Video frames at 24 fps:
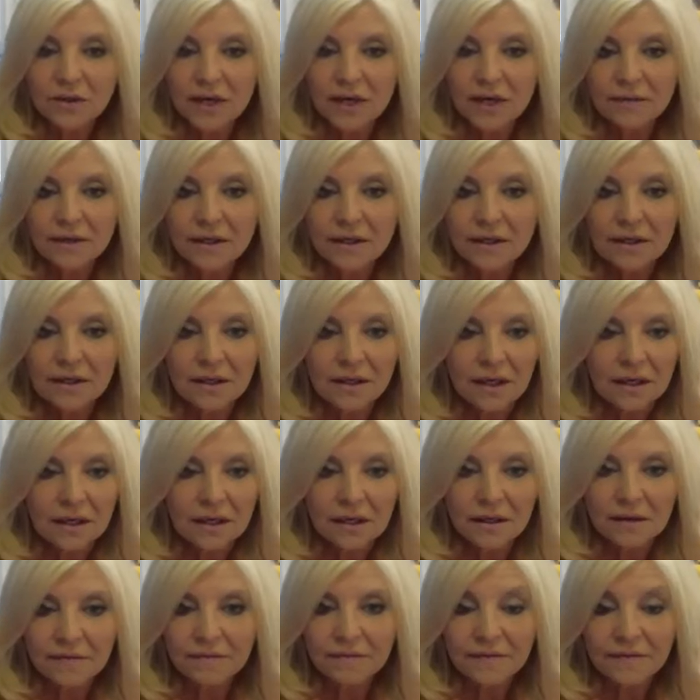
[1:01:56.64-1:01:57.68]
have
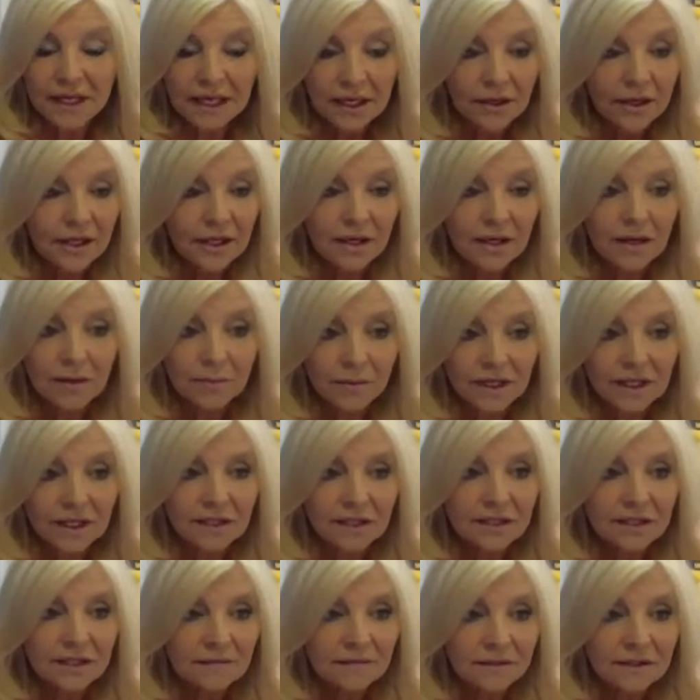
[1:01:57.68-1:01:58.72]
a very
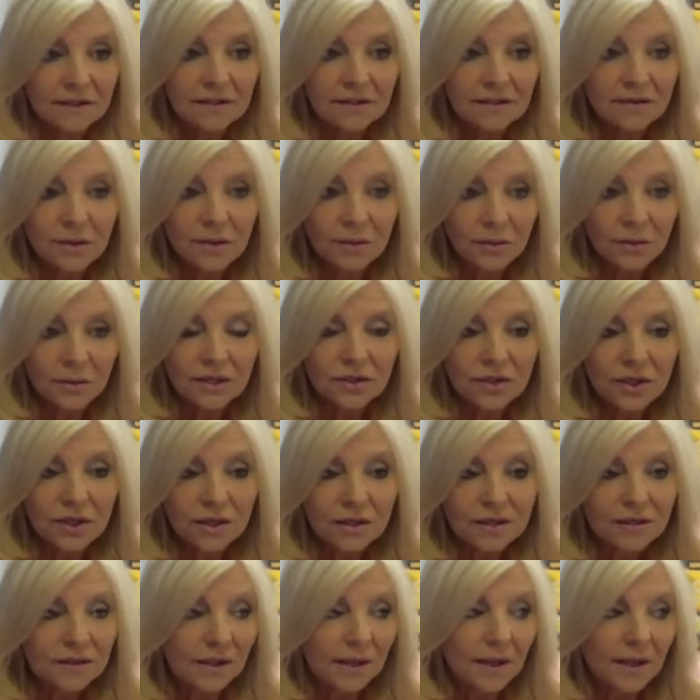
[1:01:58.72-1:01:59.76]
comprehensive list of the
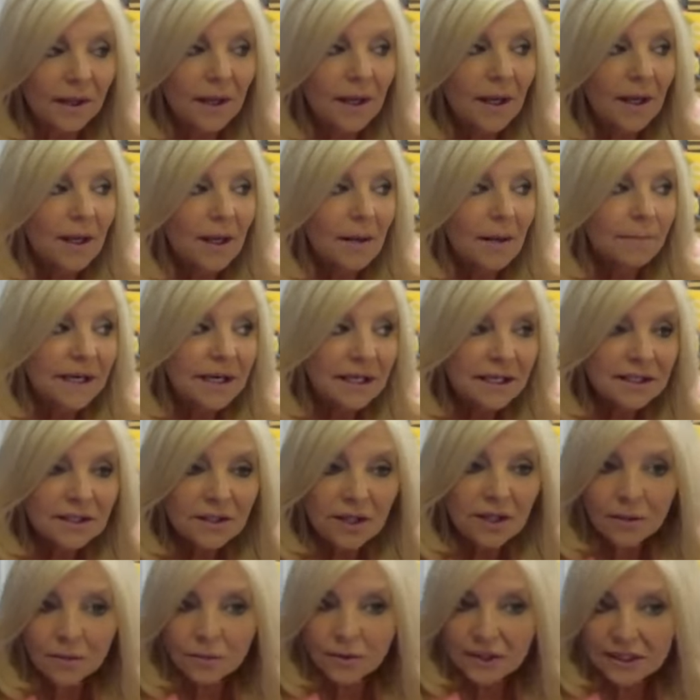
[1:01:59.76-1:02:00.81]
restaurants, but it's
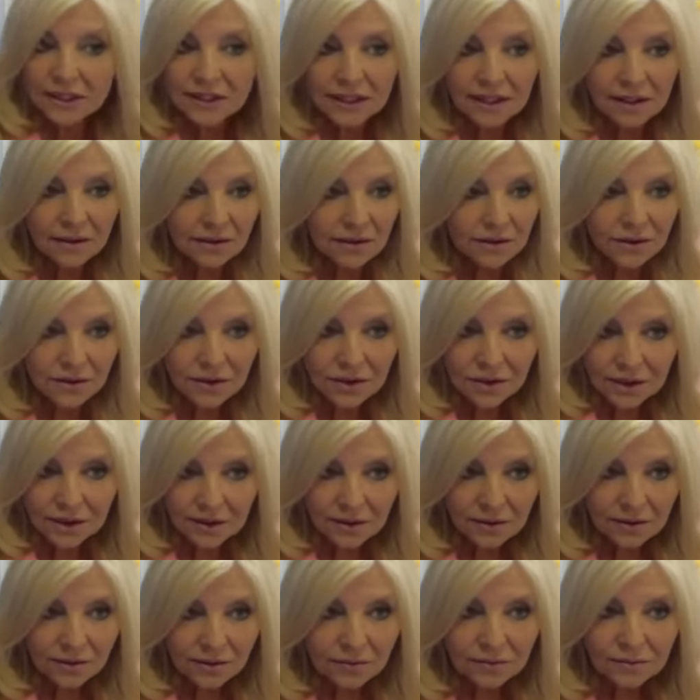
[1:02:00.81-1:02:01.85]
our retailers
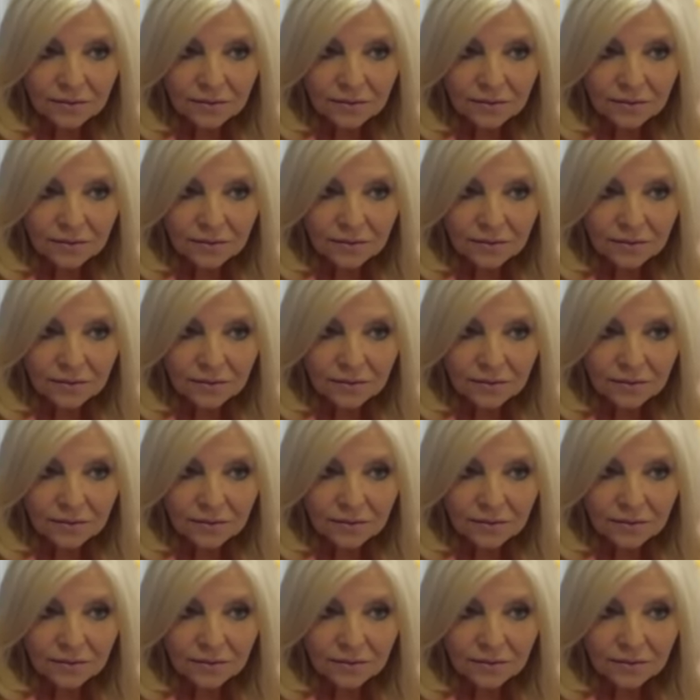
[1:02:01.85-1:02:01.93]
too,